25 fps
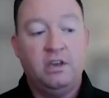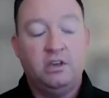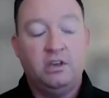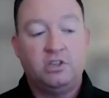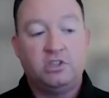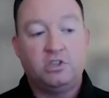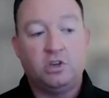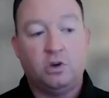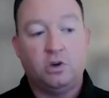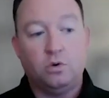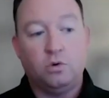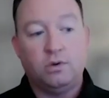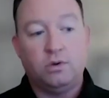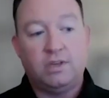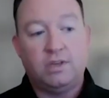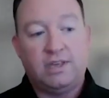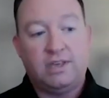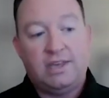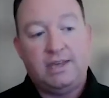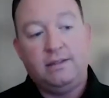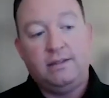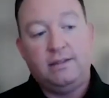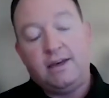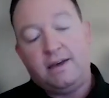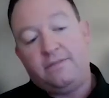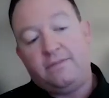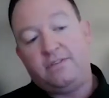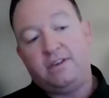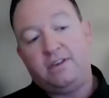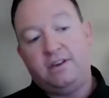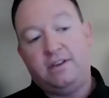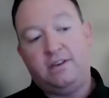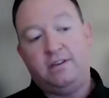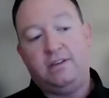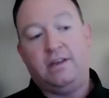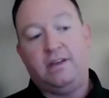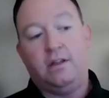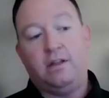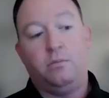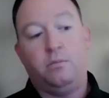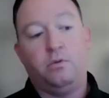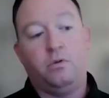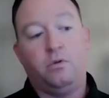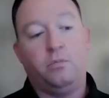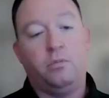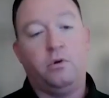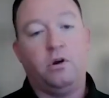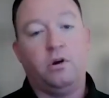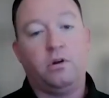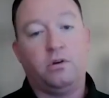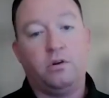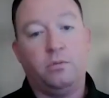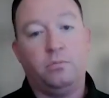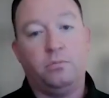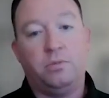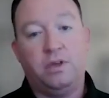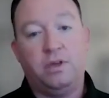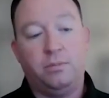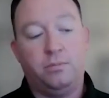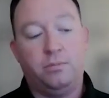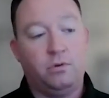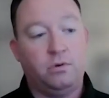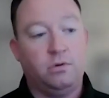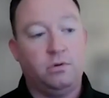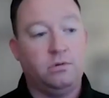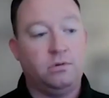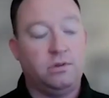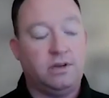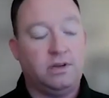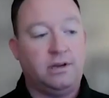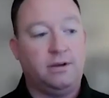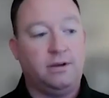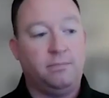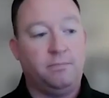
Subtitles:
So he left an indelible mark on people.